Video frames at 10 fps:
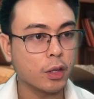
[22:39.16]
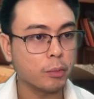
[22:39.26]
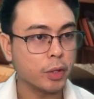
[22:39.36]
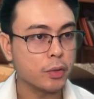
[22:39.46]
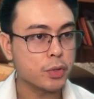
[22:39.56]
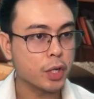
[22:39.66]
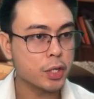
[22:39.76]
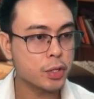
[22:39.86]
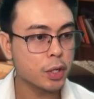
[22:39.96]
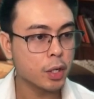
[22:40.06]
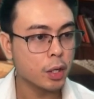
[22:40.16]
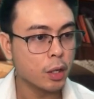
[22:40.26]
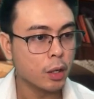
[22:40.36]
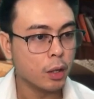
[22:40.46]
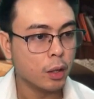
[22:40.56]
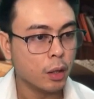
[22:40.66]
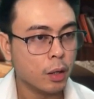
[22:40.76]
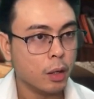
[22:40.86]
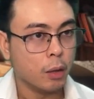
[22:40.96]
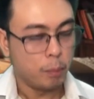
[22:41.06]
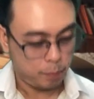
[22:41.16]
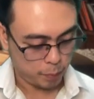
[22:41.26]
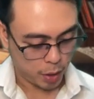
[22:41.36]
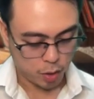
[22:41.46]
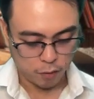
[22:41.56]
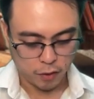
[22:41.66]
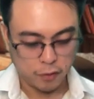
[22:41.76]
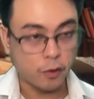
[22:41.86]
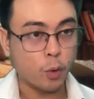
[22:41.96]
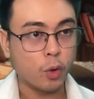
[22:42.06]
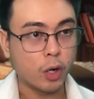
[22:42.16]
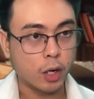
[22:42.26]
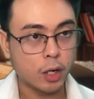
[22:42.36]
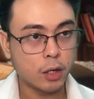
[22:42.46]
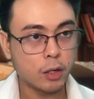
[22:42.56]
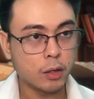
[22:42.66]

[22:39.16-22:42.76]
we use this, pi over 4